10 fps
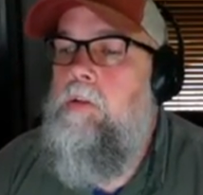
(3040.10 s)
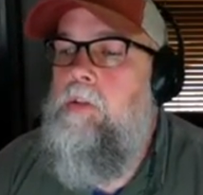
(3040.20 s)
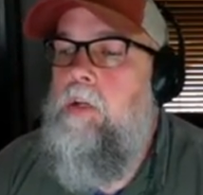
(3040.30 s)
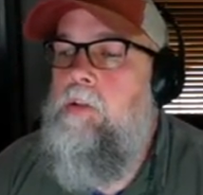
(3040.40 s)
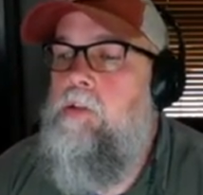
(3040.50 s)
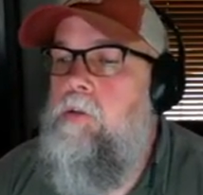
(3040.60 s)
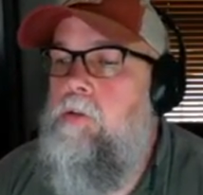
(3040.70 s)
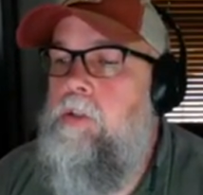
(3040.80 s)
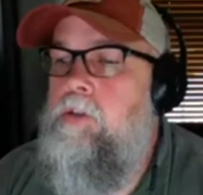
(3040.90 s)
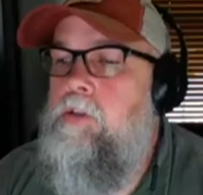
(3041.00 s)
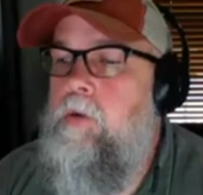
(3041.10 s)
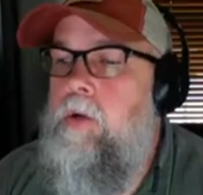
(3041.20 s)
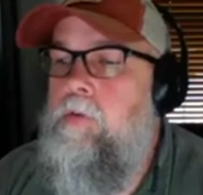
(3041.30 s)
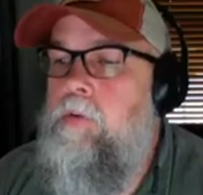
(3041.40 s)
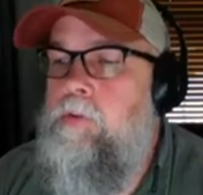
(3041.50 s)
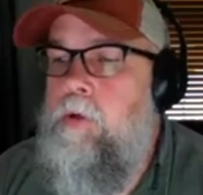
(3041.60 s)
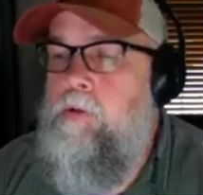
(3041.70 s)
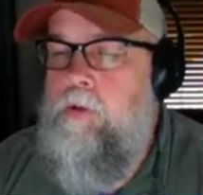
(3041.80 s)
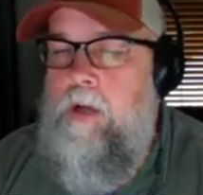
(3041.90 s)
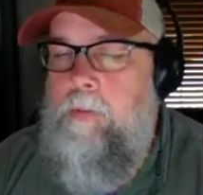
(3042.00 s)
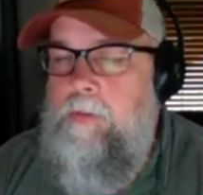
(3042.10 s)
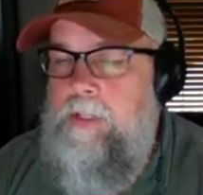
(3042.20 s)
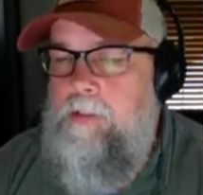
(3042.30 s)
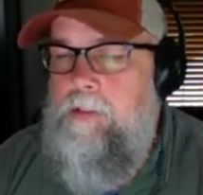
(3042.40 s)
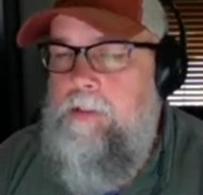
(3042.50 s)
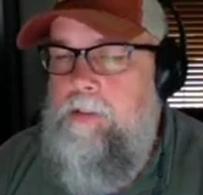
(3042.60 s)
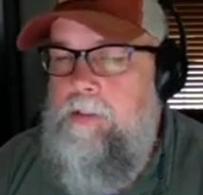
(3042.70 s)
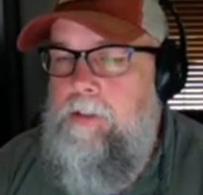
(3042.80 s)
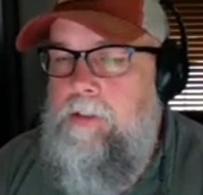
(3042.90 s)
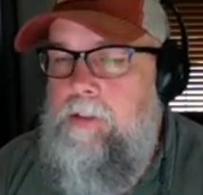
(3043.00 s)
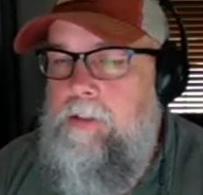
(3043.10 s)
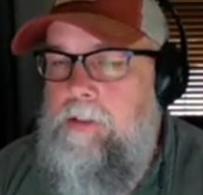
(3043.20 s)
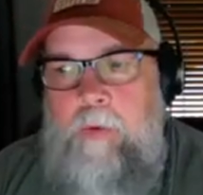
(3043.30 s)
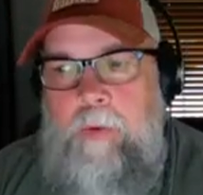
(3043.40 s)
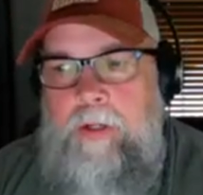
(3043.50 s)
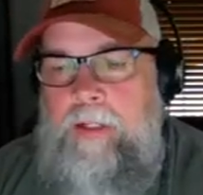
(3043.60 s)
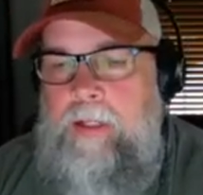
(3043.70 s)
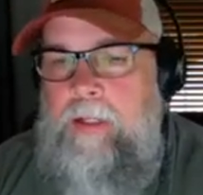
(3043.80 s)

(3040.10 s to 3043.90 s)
says, do you use histogram for exposure compensation? Not really,